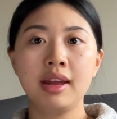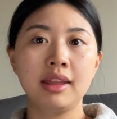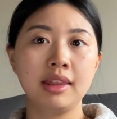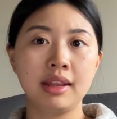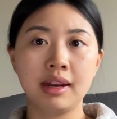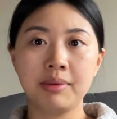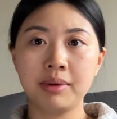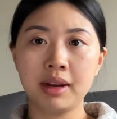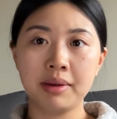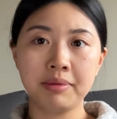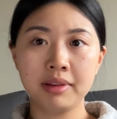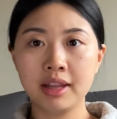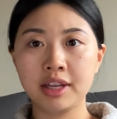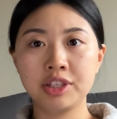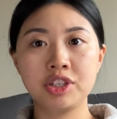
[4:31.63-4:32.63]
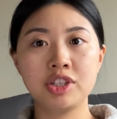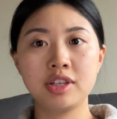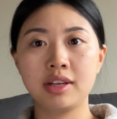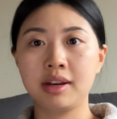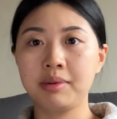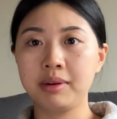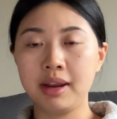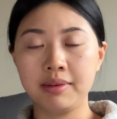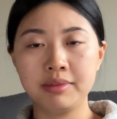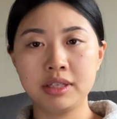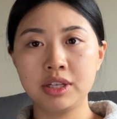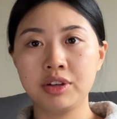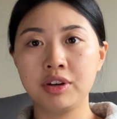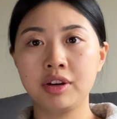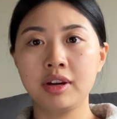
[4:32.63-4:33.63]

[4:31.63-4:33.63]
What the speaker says: and then I would have lunch and I would have dinner.